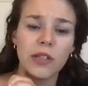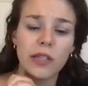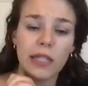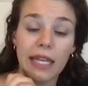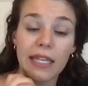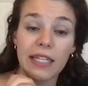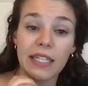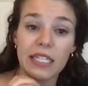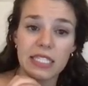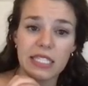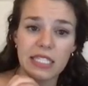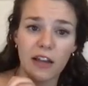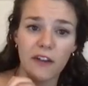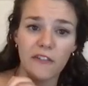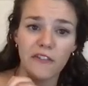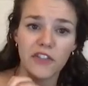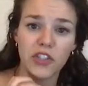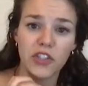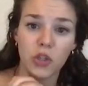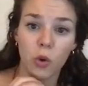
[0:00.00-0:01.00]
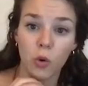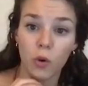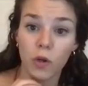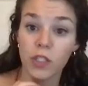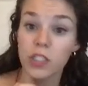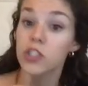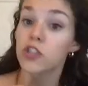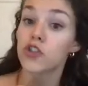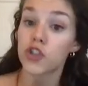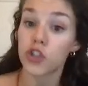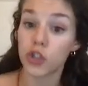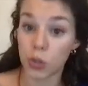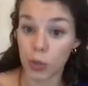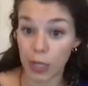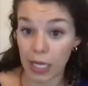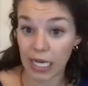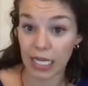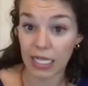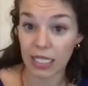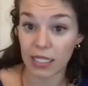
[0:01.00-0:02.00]
lend itself towards
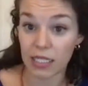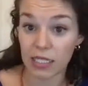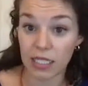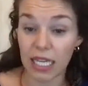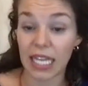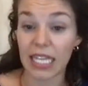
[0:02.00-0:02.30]
trade